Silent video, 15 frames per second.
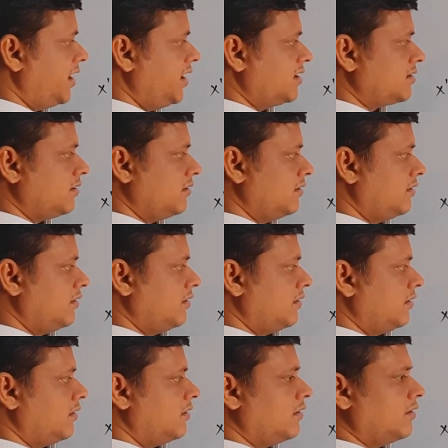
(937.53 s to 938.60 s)
is
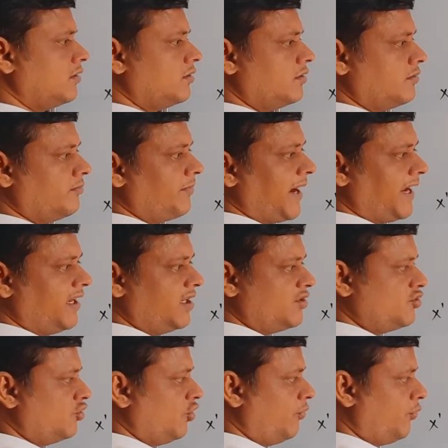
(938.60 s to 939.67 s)

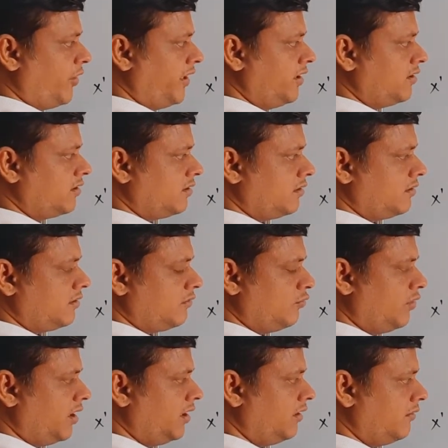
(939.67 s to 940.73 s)
minus
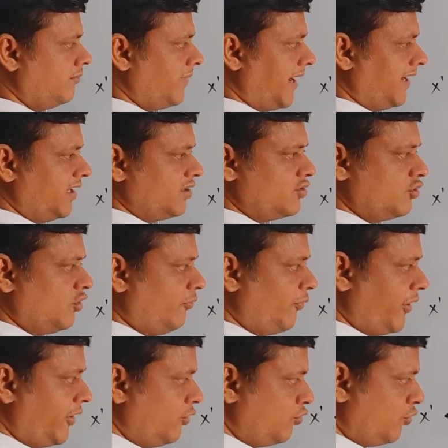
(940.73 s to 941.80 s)
0.1, minus
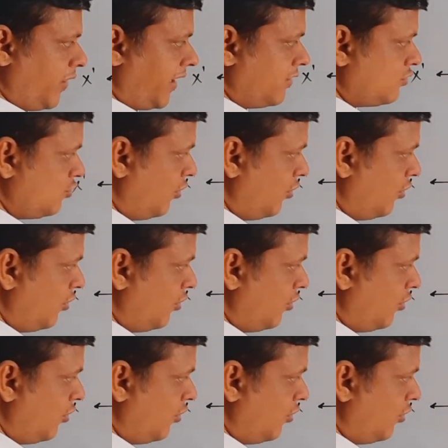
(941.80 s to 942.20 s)
0.2 and so